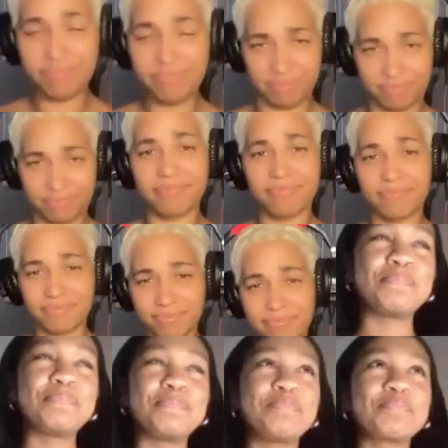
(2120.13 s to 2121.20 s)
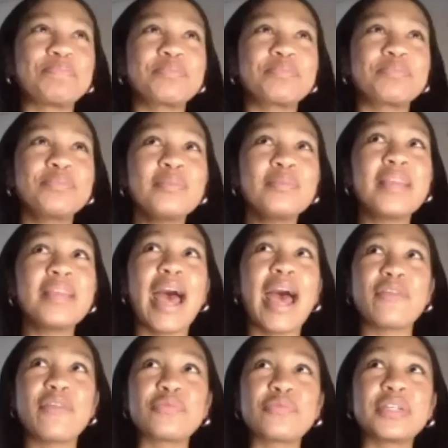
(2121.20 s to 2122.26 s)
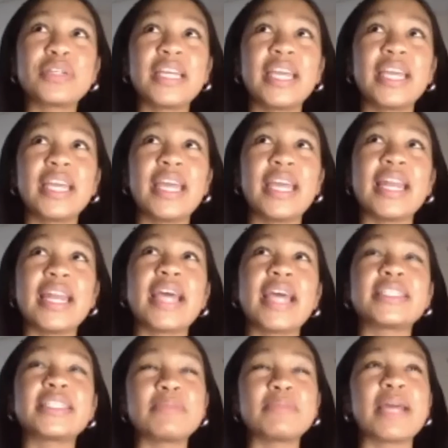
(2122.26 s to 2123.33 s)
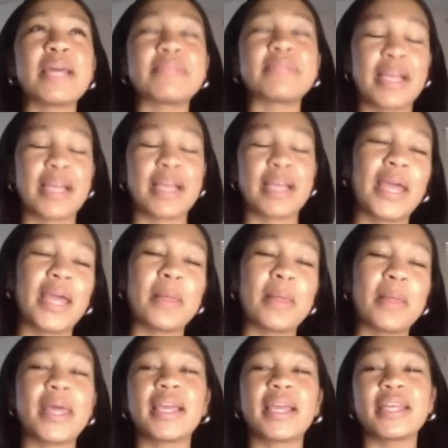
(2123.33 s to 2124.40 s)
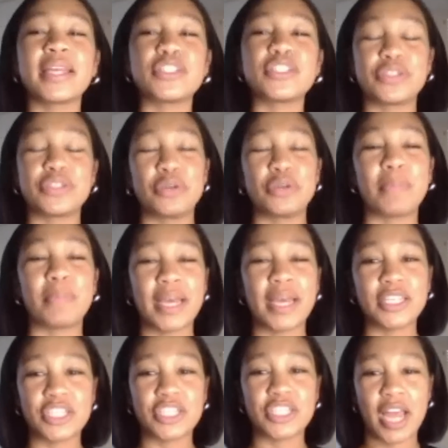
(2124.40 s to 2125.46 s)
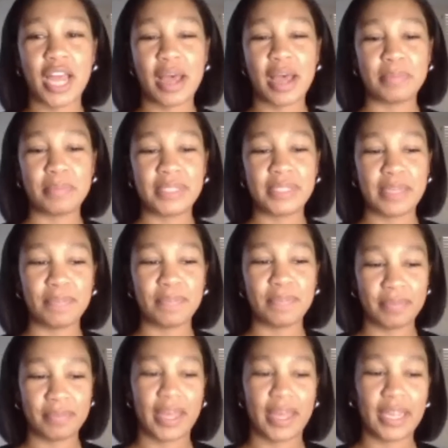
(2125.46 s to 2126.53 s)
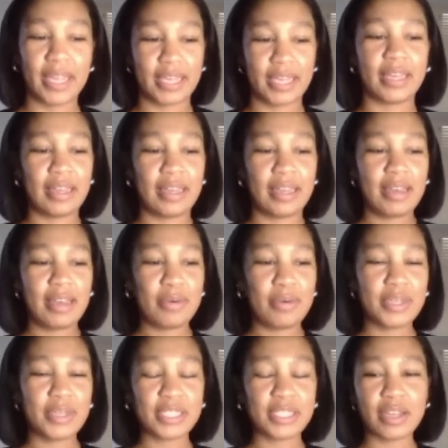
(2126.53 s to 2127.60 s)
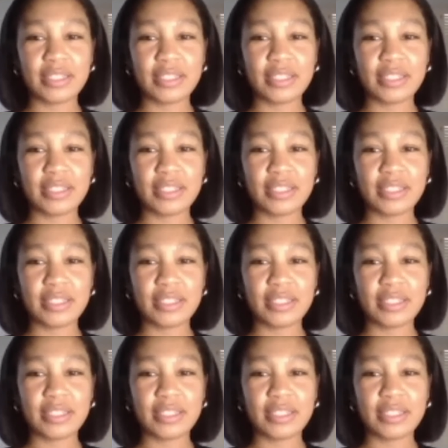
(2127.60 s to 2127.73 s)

So I really, and I sometimes I complain, I'm like, it's too much like, what is it called?